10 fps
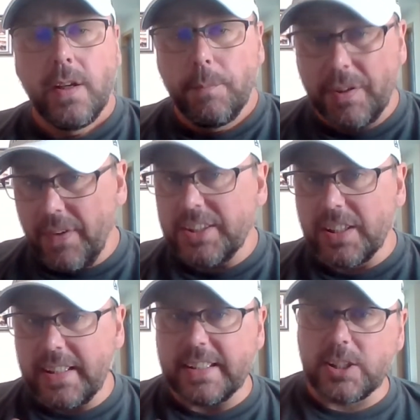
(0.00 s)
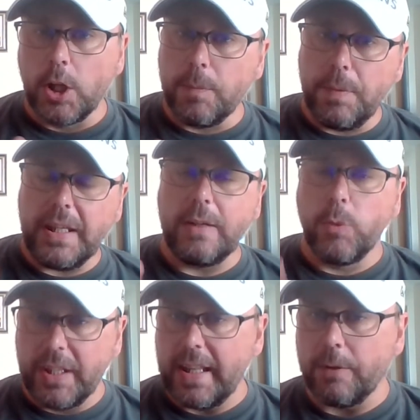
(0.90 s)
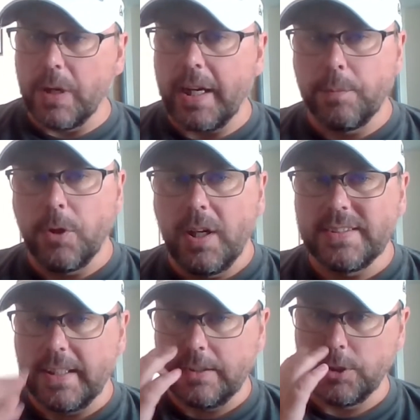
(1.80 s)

But eventually, it's going to be within that writing process,